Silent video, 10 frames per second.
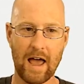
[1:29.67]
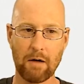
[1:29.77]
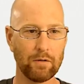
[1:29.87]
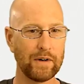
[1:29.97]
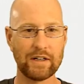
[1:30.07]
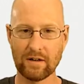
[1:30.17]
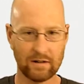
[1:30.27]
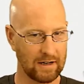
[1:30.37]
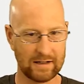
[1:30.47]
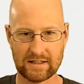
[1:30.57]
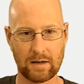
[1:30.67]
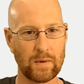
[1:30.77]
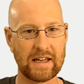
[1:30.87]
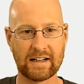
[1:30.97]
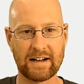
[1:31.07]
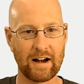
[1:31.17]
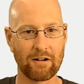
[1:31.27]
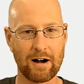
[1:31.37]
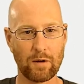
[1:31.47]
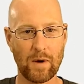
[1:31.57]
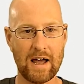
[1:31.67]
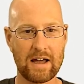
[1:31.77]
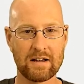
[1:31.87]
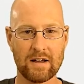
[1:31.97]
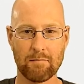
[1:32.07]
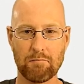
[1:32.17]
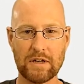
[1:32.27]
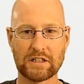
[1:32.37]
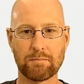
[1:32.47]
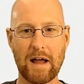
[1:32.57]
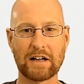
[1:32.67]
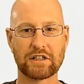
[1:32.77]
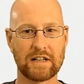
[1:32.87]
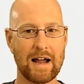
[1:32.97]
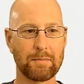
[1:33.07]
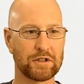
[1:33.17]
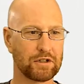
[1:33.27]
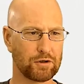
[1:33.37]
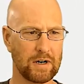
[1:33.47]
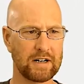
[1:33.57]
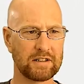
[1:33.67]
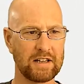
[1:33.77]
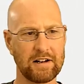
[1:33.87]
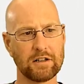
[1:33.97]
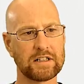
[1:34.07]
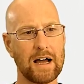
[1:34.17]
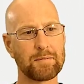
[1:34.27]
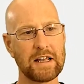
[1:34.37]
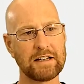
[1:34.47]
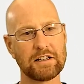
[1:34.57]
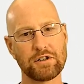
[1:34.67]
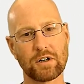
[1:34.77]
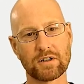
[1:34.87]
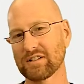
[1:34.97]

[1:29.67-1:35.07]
And when we do, like I said, we get an error right away, mismatched types, strings, and untyped integer.